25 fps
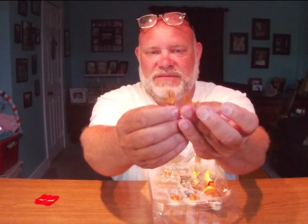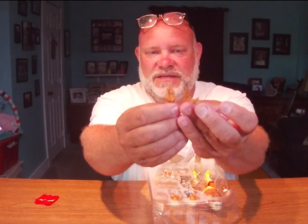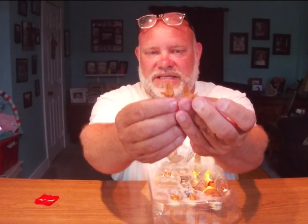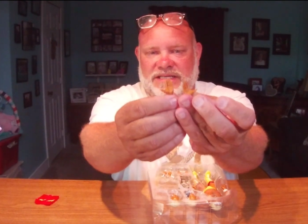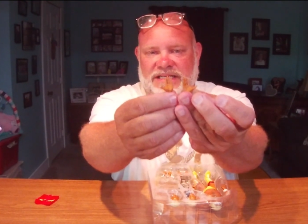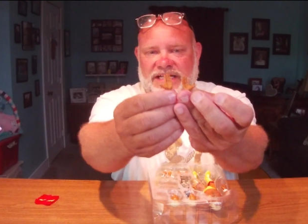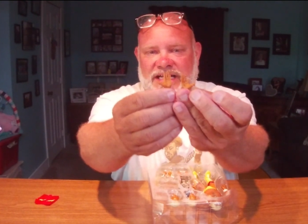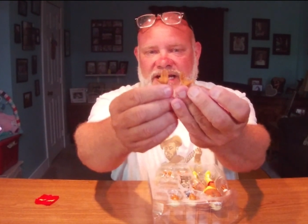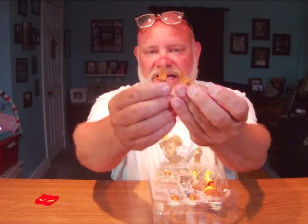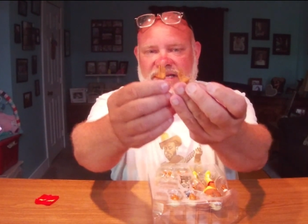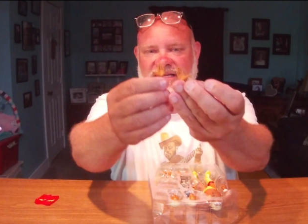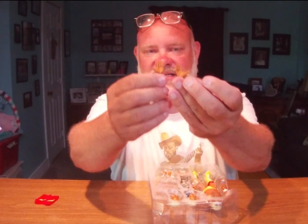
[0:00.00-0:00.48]

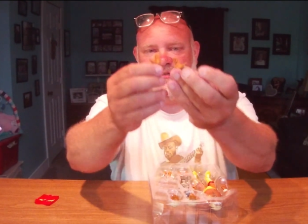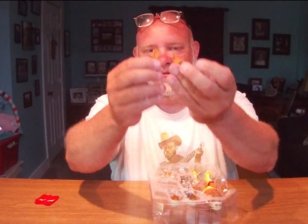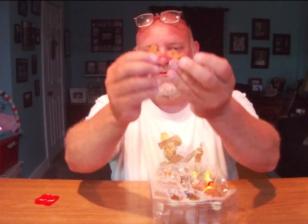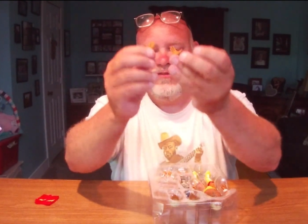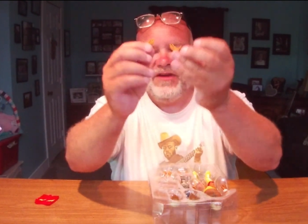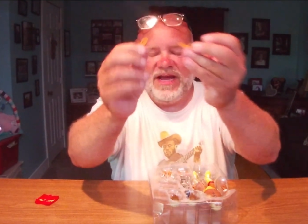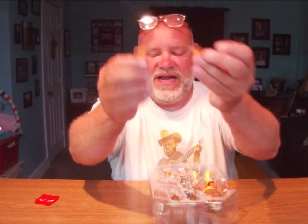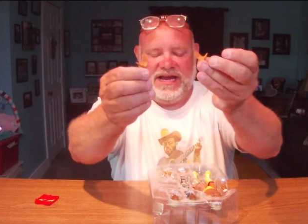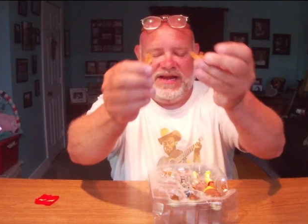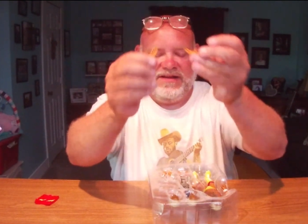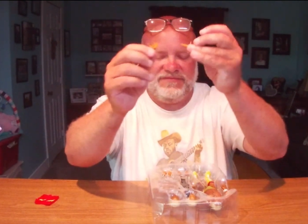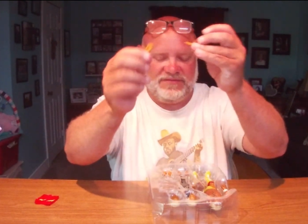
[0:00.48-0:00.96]
But yeah,
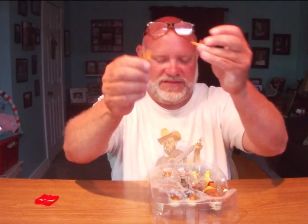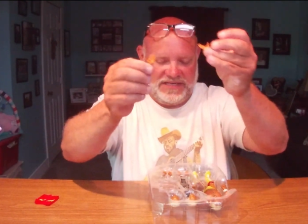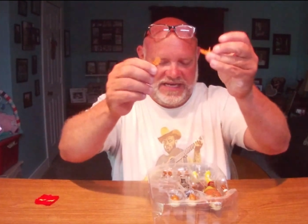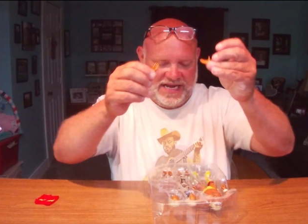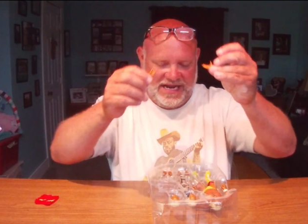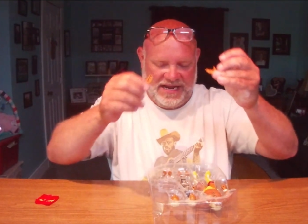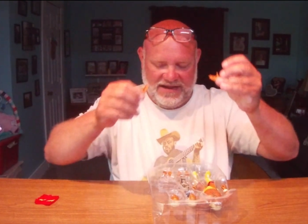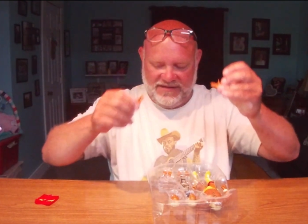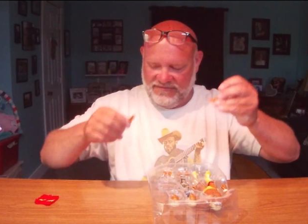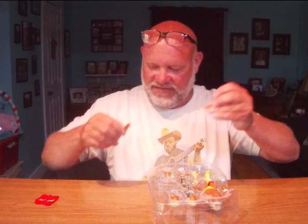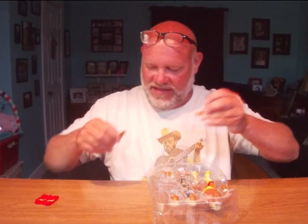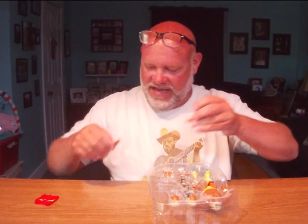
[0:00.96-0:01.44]
you have to
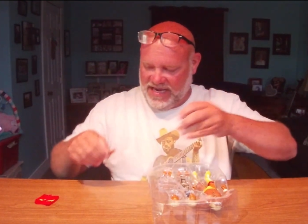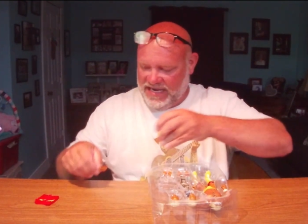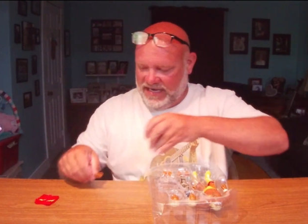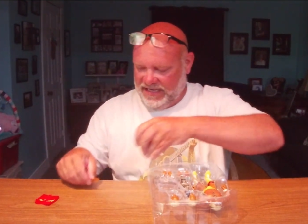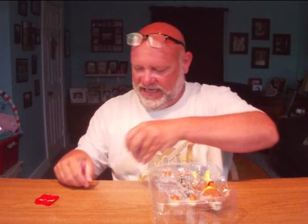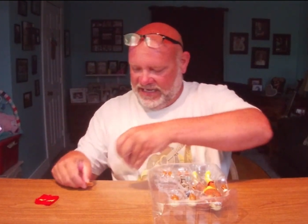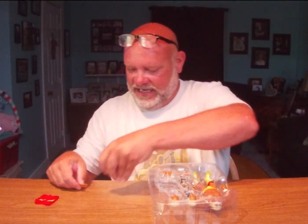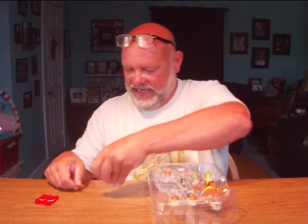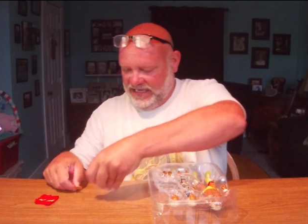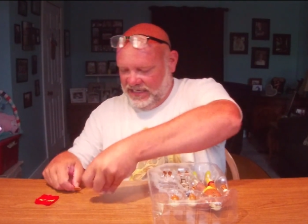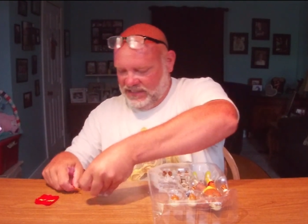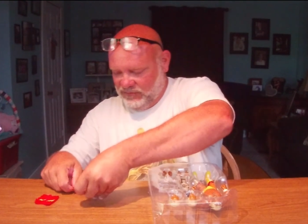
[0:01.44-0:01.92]
have
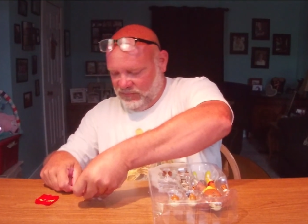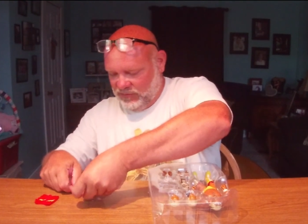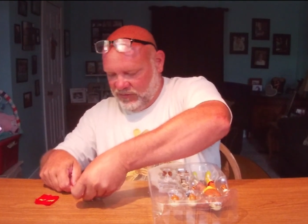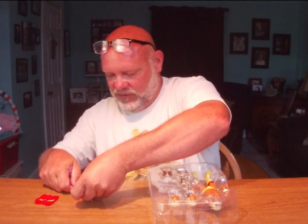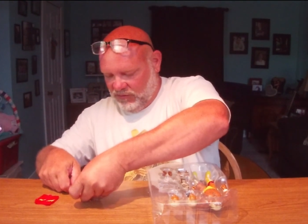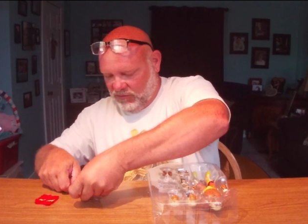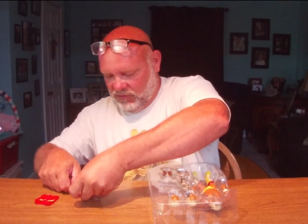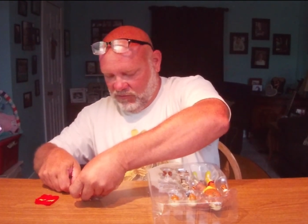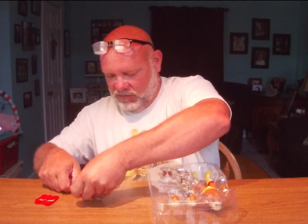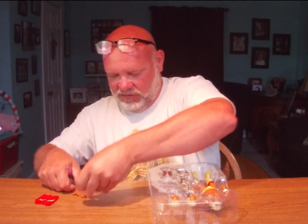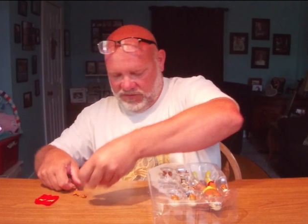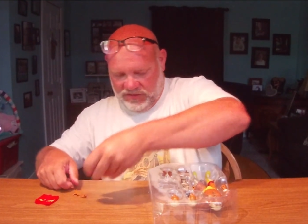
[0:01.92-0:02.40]
that hand
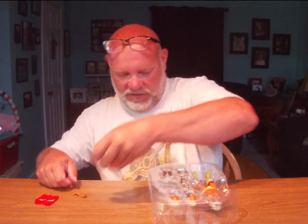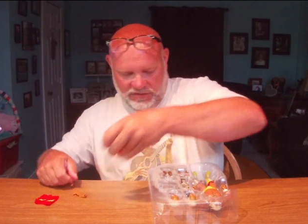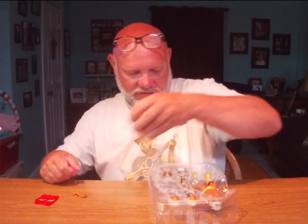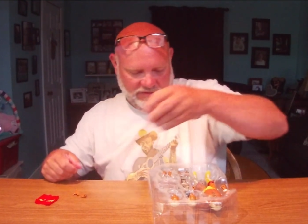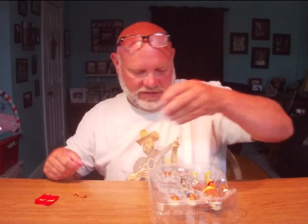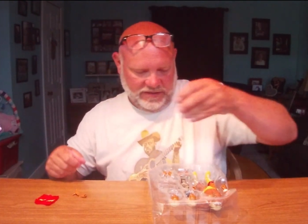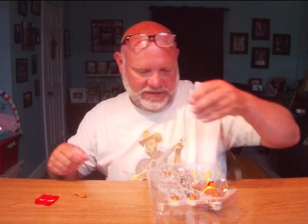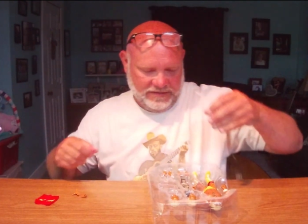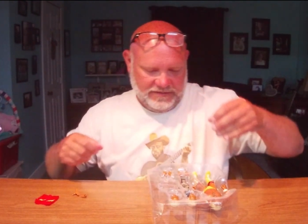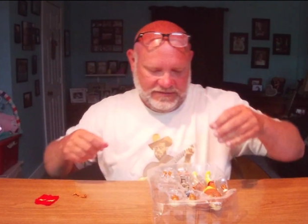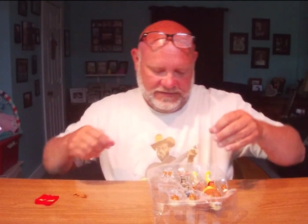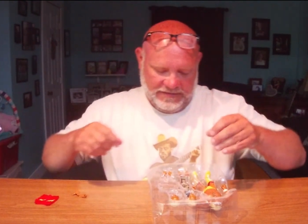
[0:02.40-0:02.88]
with Hulk
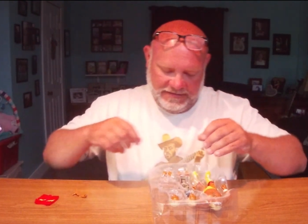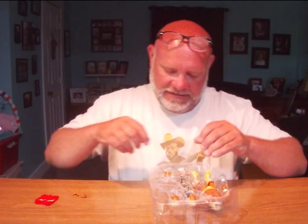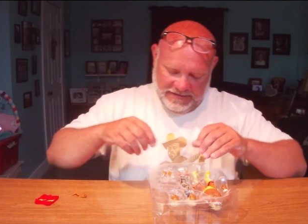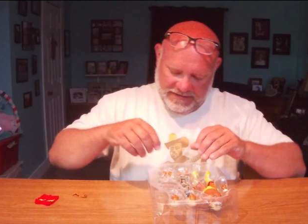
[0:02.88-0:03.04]
Hogan.